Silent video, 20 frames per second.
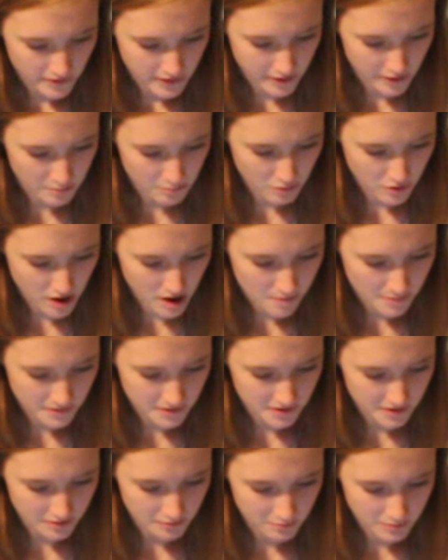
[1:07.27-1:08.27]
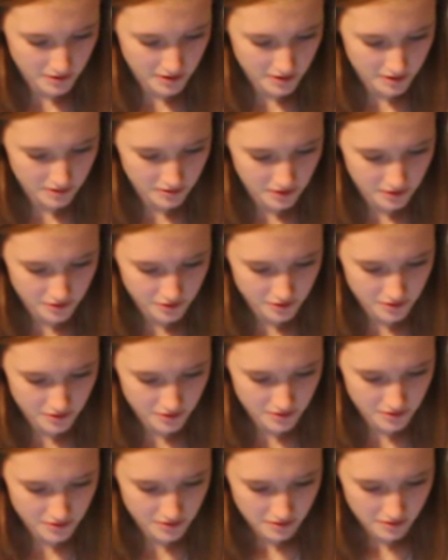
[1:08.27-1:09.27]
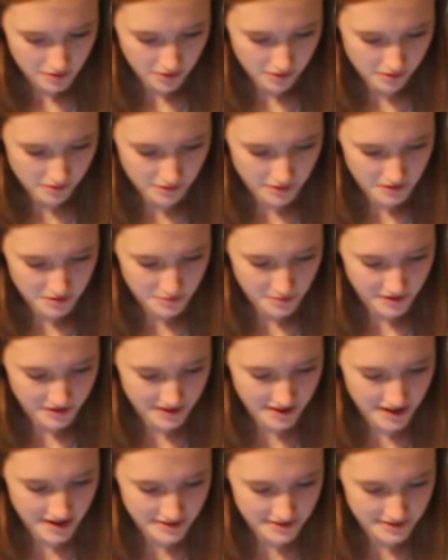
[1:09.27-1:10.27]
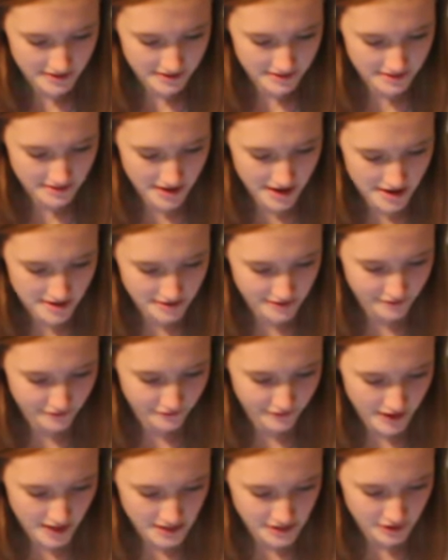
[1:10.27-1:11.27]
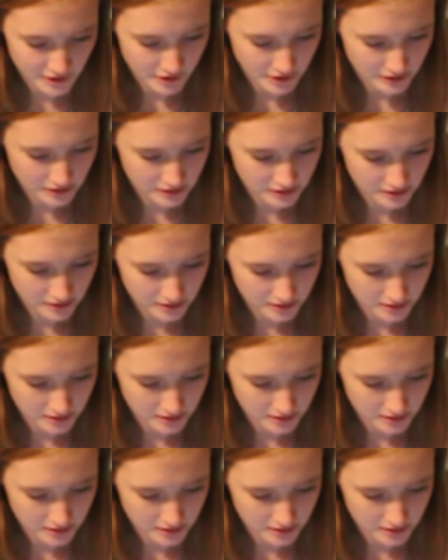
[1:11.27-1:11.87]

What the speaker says: very promising, but let's just click on this one because it says fatal.